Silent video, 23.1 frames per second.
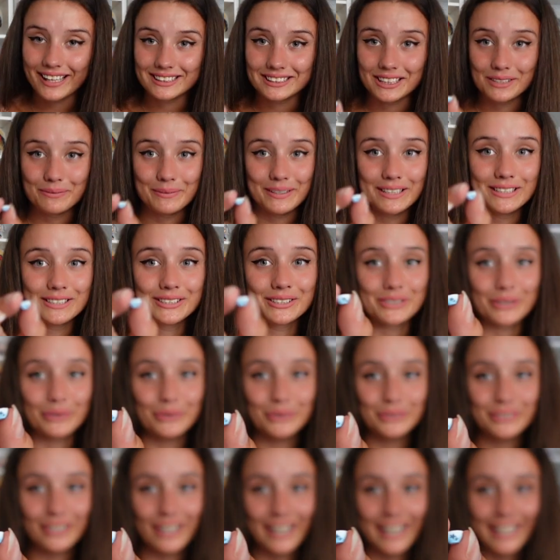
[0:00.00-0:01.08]
it's gonna be
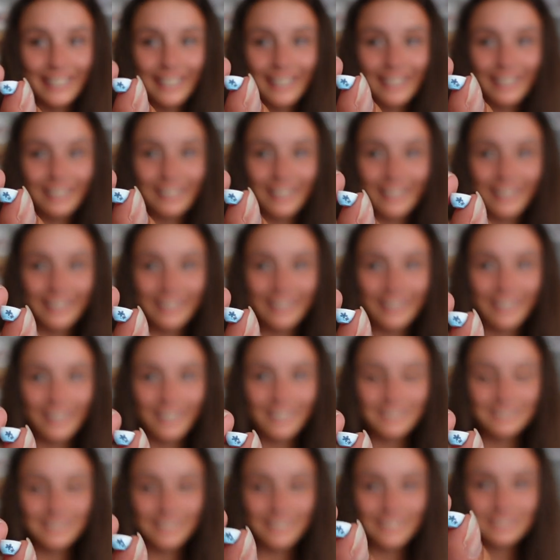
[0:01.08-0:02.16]
so tiny, like
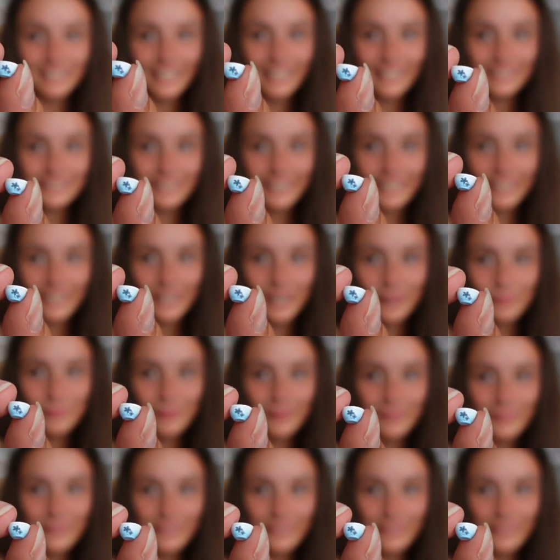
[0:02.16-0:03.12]
teeny tiny teacup.